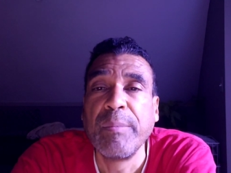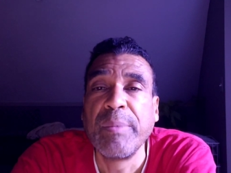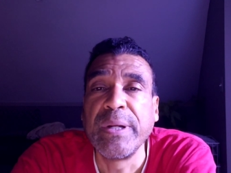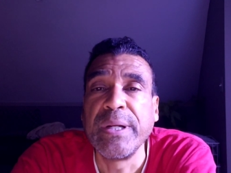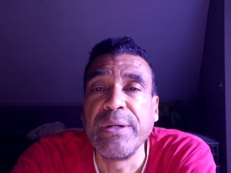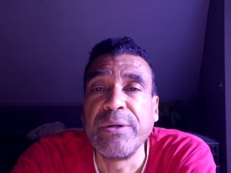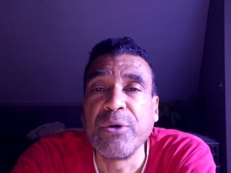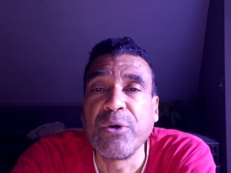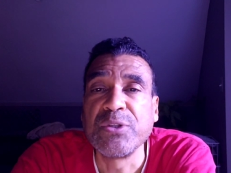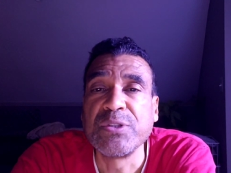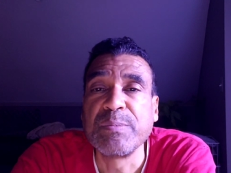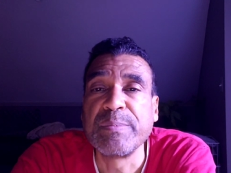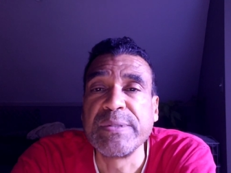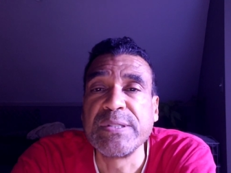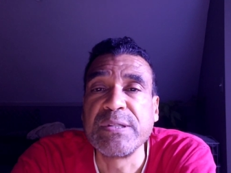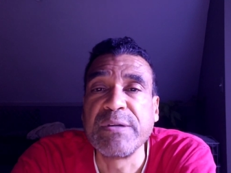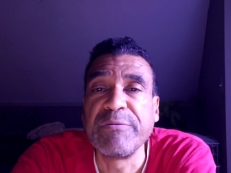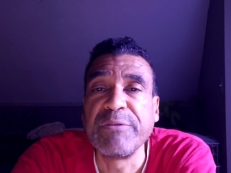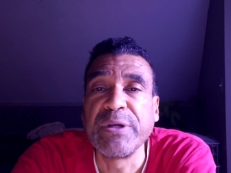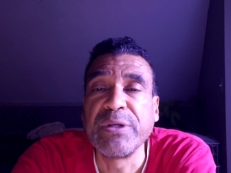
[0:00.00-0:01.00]
but in no
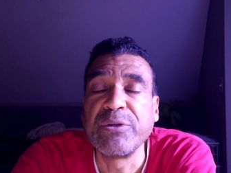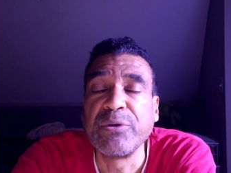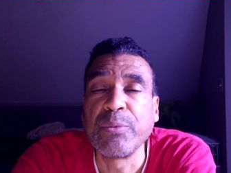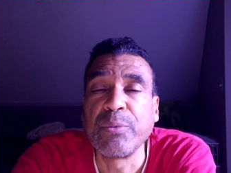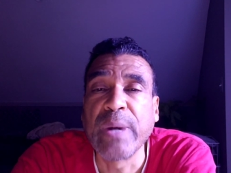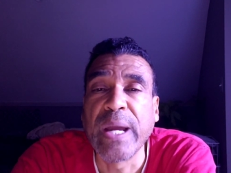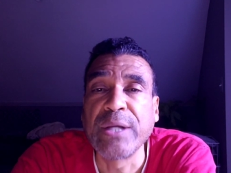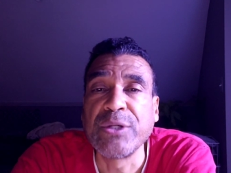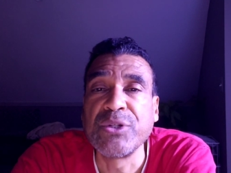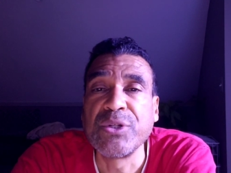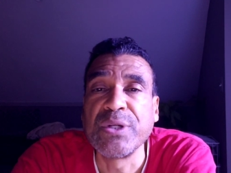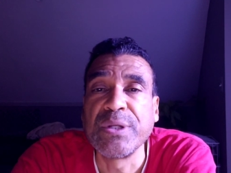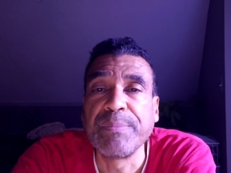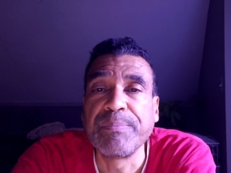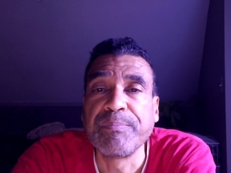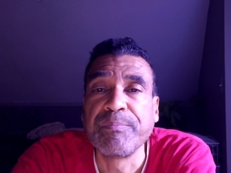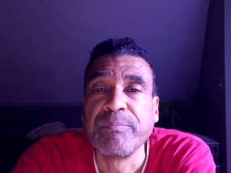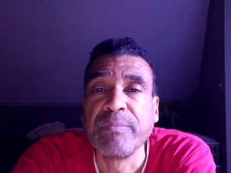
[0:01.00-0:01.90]
specific direction.